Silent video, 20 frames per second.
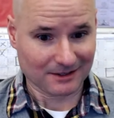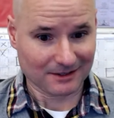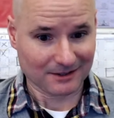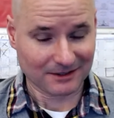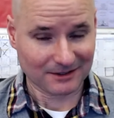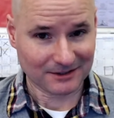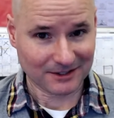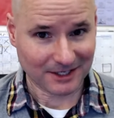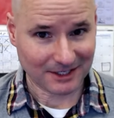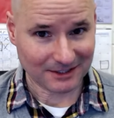
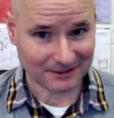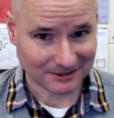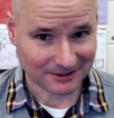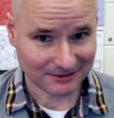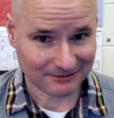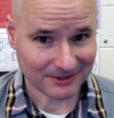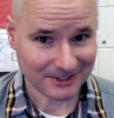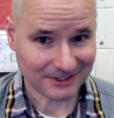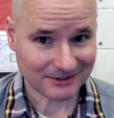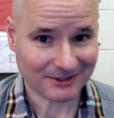Okay, well, and the
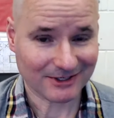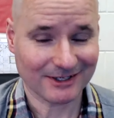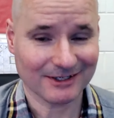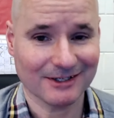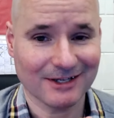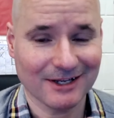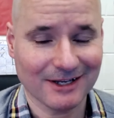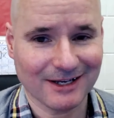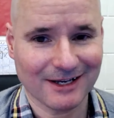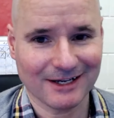reason
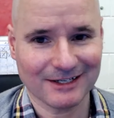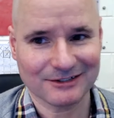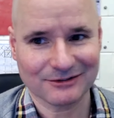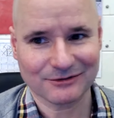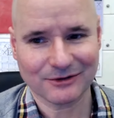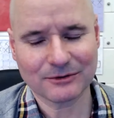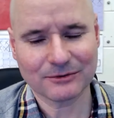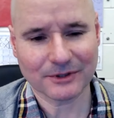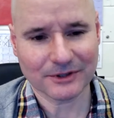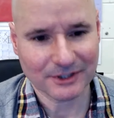I
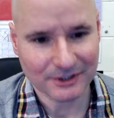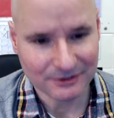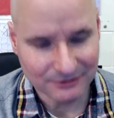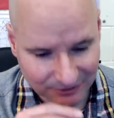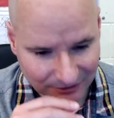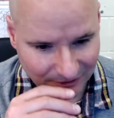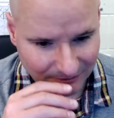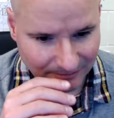struggle with this a little